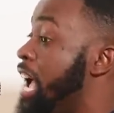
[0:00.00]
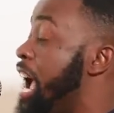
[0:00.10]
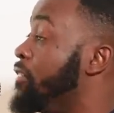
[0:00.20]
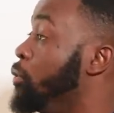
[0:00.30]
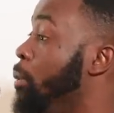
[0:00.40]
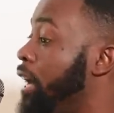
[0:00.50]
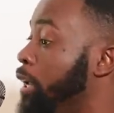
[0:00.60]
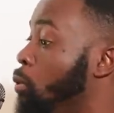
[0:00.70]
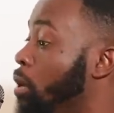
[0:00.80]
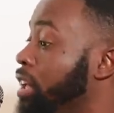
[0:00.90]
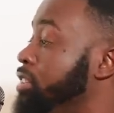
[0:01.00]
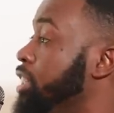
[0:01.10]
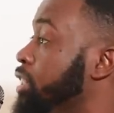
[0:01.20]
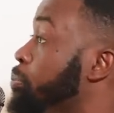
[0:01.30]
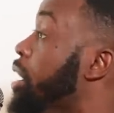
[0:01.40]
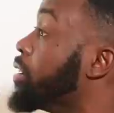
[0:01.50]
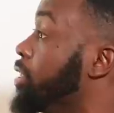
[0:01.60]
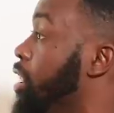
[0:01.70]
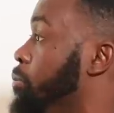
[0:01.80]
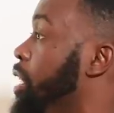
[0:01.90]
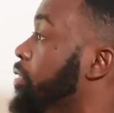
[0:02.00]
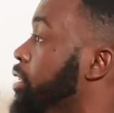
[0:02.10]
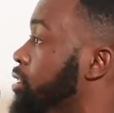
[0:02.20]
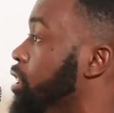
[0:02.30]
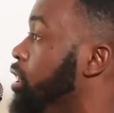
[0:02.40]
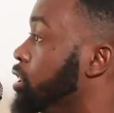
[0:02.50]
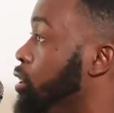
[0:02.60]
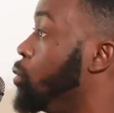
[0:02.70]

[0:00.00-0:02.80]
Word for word: everybody wants this marathon marriage mm.